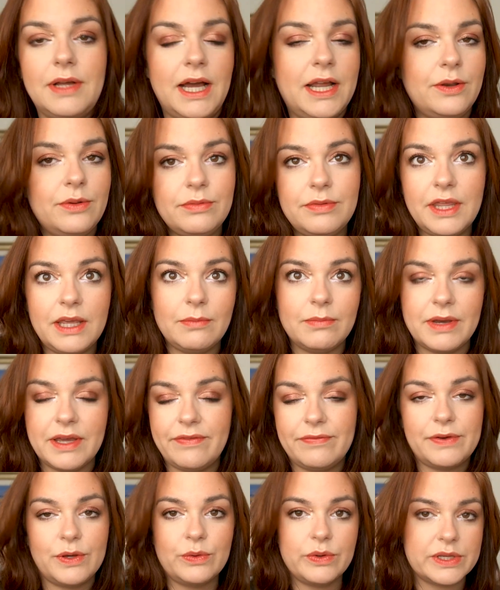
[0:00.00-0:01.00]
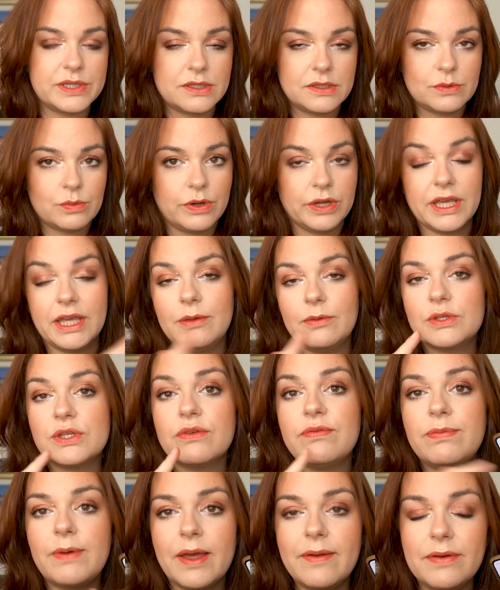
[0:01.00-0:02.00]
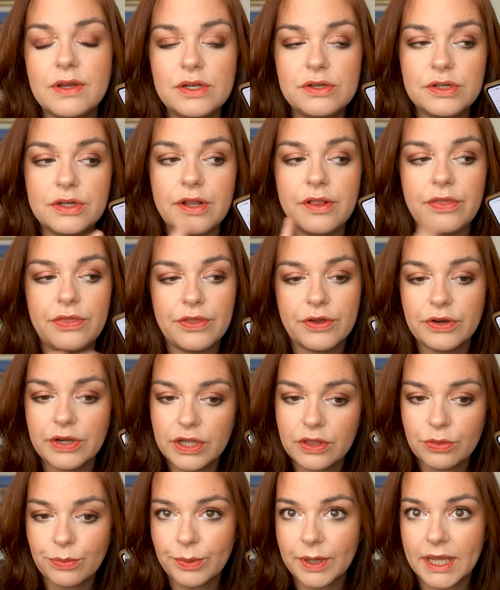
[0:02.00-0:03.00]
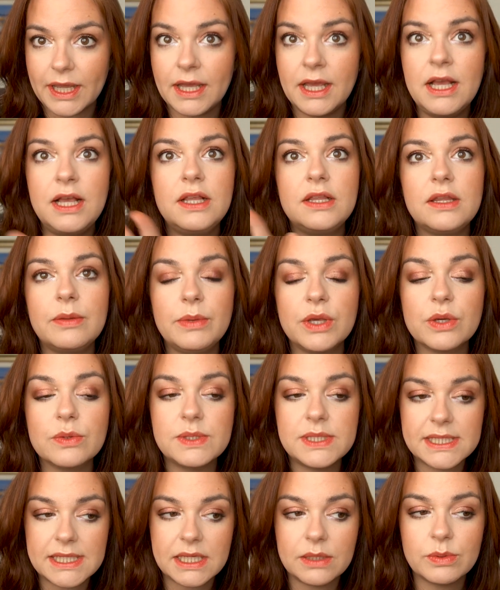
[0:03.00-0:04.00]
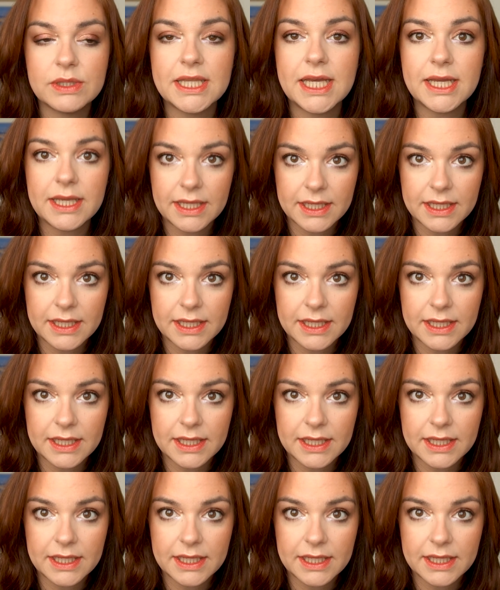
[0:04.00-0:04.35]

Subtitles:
I don't think my focus is working. So 533, let me go see what that